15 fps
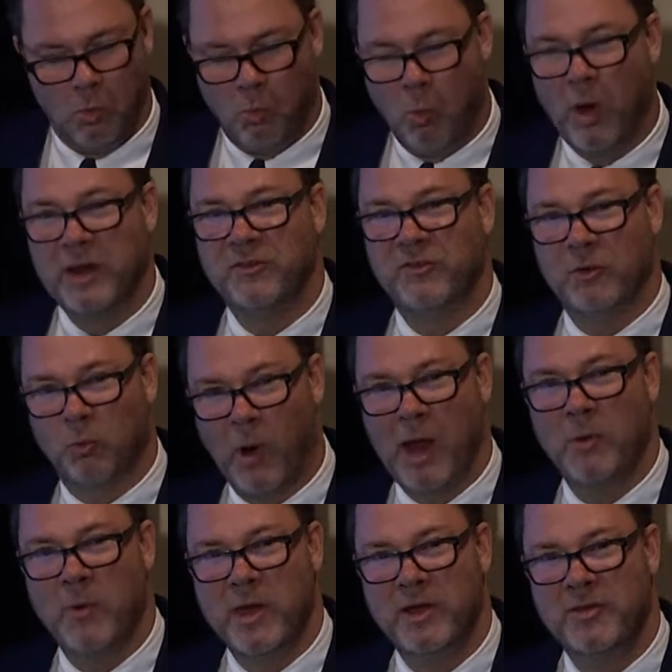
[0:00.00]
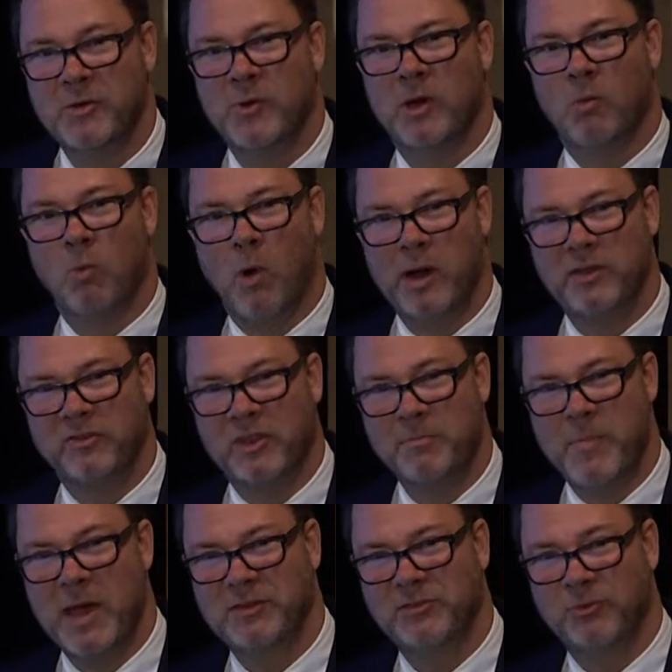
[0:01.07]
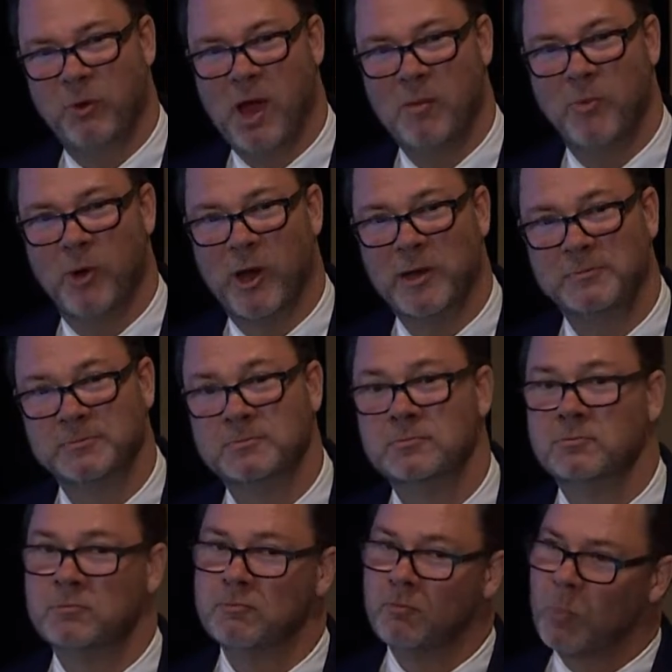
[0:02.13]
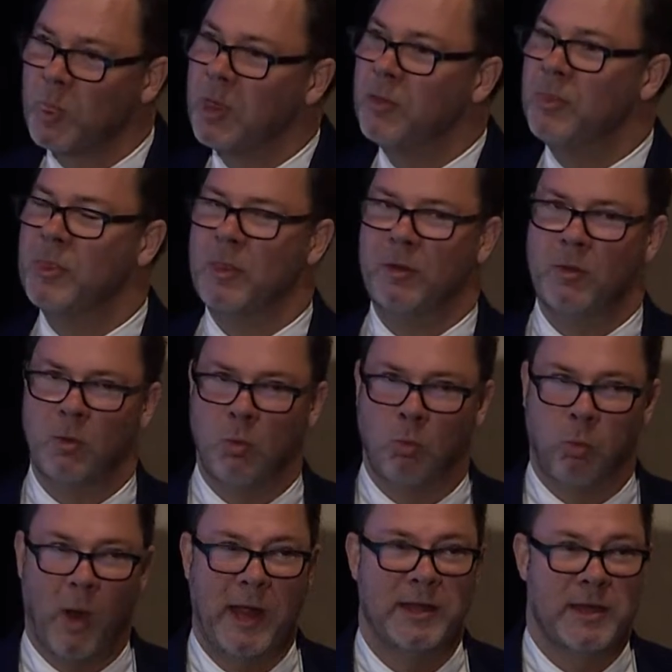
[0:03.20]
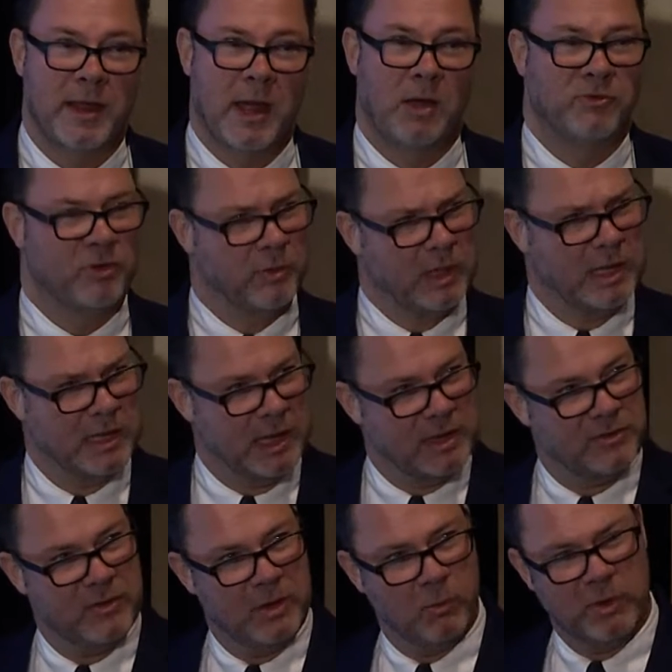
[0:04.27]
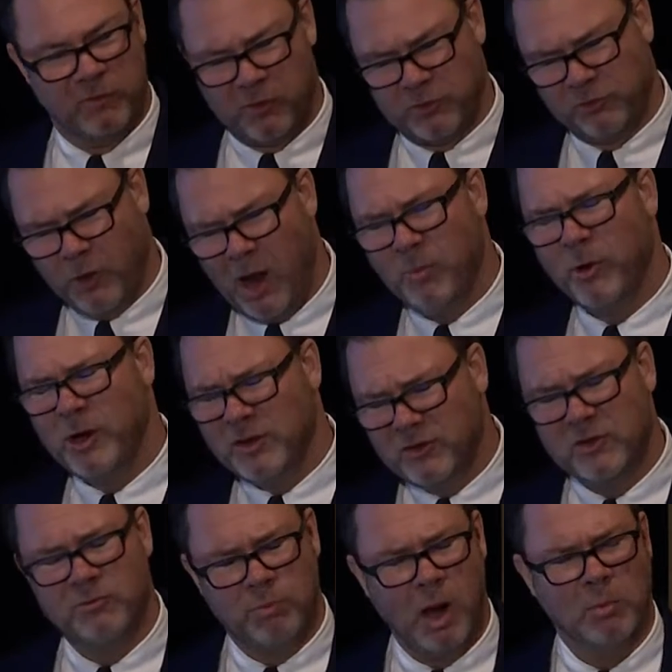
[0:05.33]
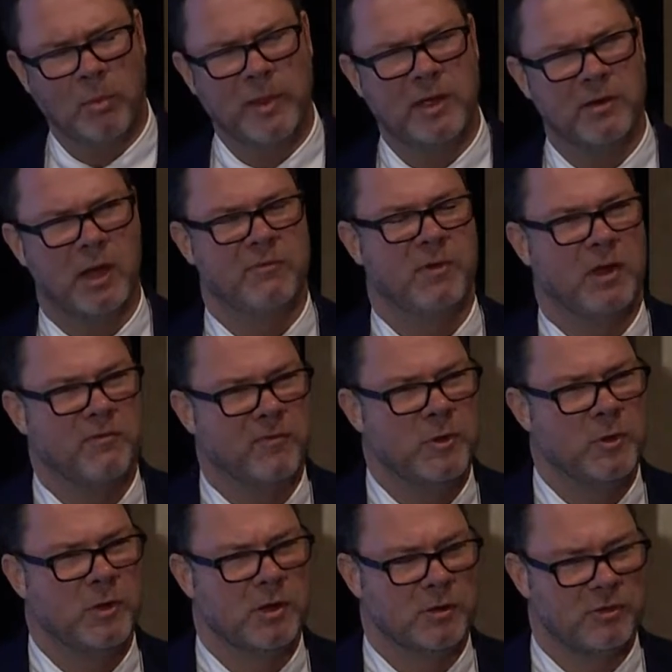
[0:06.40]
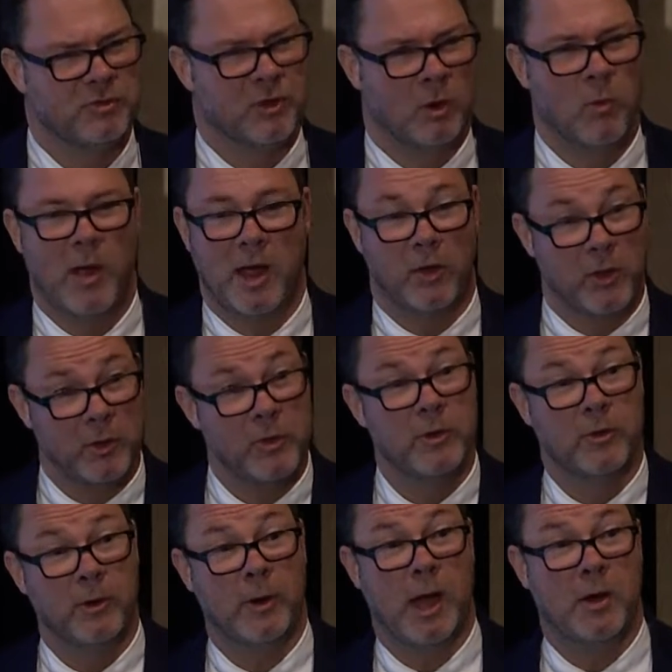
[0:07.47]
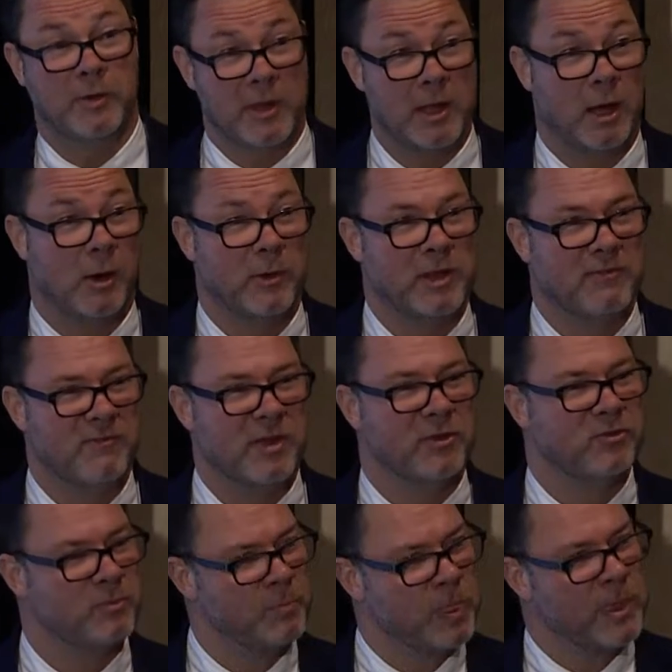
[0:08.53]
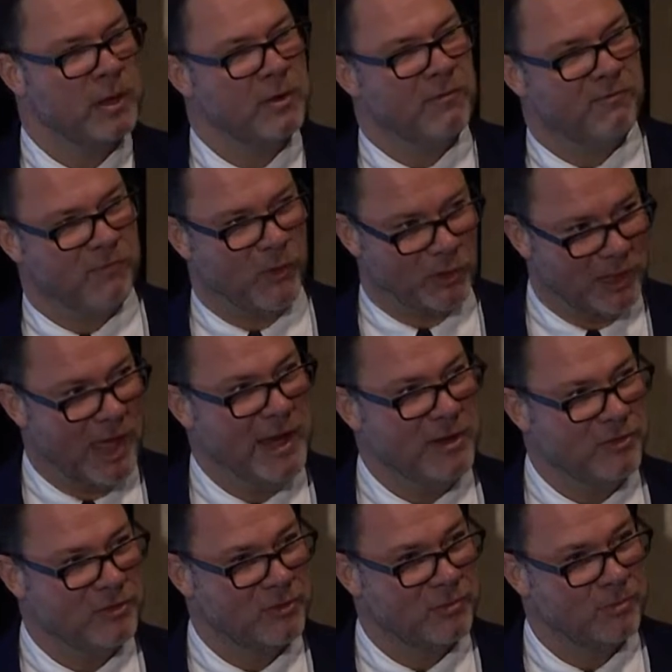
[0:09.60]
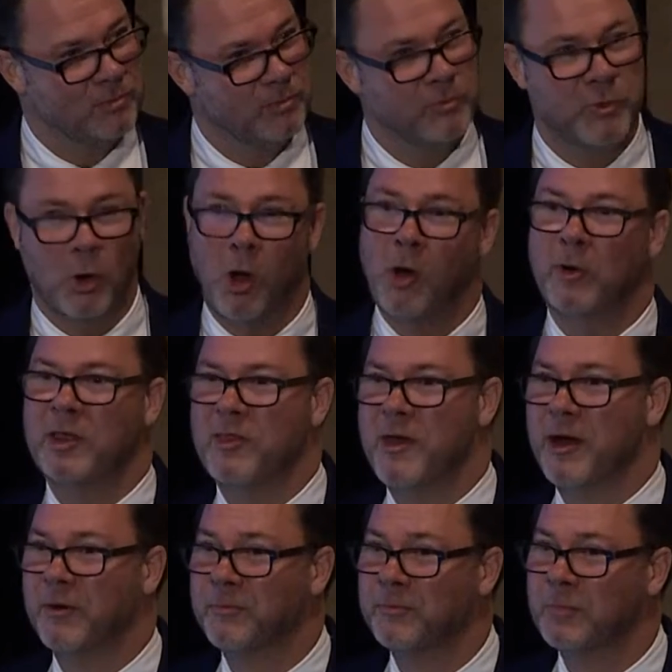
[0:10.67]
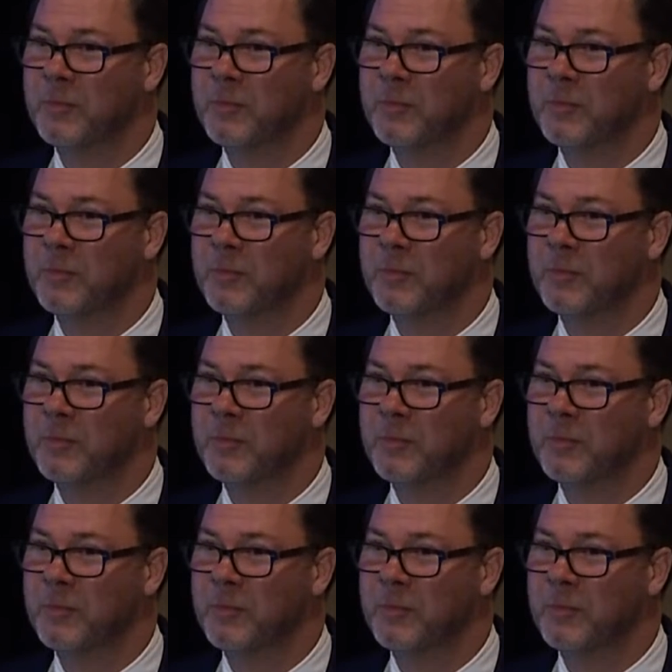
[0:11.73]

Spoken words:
What is the right way to do it? What is the best strawberry? Right now, so for strawberries, it's probably a few years away, although they are in the fields. For lettuce, they're already there.